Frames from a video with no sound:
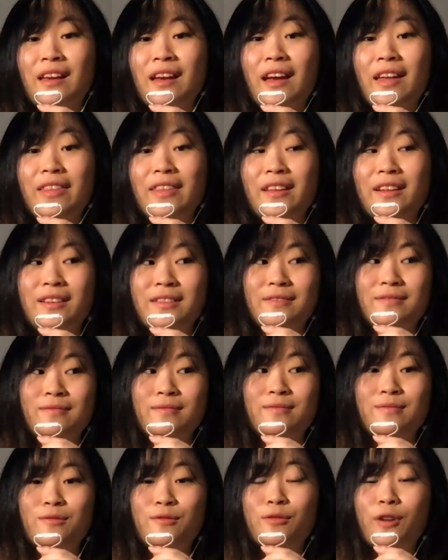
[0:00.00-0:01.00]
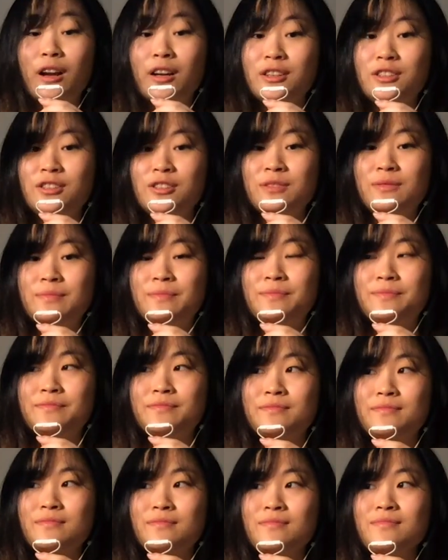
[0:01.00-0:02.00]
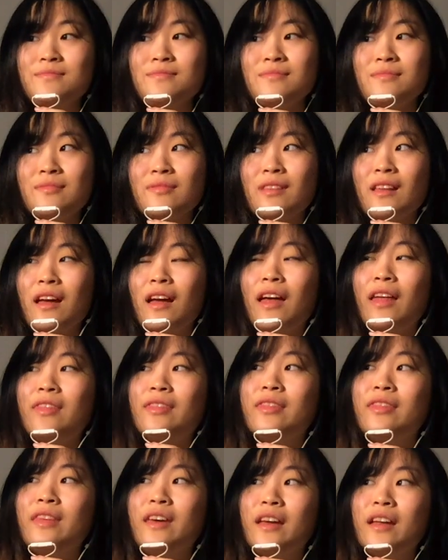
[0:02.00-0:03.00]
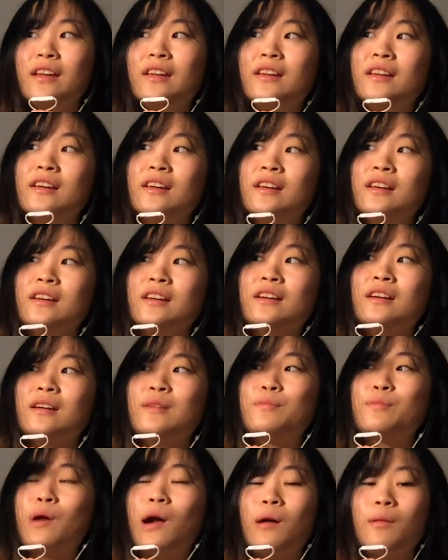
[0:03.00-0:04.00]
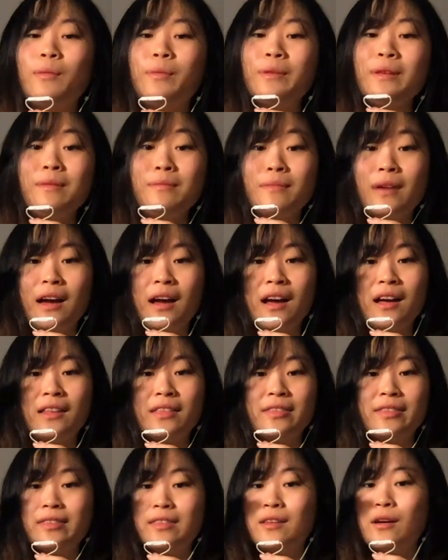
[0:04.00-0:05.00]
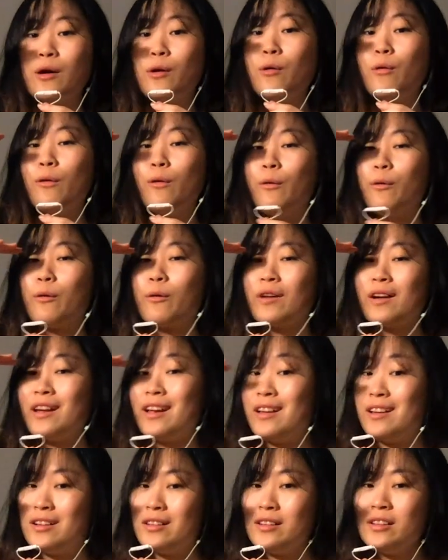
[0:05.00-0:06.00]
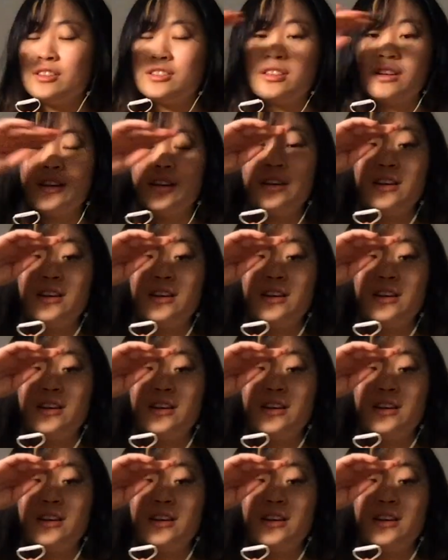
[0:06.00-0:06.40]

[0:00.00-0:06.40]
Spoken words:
and then French, and then probably math or English.